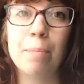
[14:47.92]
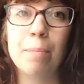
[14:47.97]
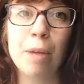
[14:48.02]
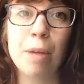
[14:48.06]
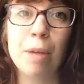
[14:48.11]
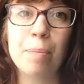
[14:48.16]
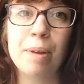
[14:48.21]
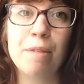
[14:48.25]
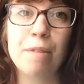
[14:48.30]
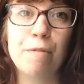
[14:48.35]

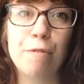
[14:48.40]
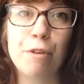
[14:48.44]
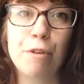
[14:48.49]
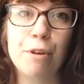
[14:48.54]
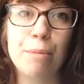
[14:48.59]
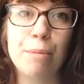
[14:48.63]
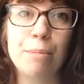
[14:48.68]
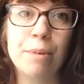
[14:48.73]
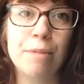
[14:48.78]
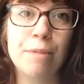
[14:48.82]
be in
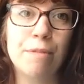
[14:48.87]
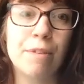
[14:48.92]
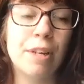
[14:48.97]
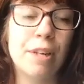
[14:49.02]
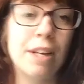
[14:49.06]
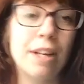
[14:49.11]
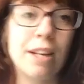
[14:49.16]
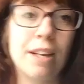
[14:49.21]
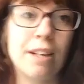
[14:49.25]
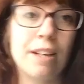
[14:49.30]
form of
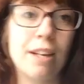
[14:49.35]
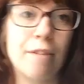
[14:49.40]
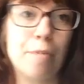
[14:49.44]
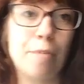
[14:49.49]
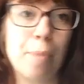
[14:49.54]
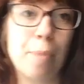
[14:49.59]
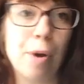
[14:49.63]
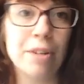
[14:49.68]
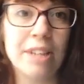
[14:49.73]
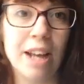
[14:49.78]
a
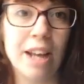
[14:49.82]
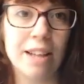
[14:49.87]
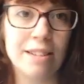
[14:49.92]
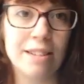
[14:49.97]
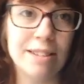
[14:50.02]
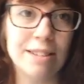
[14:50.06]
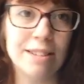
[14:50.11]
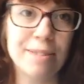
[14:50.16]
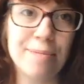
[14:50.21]
podcast.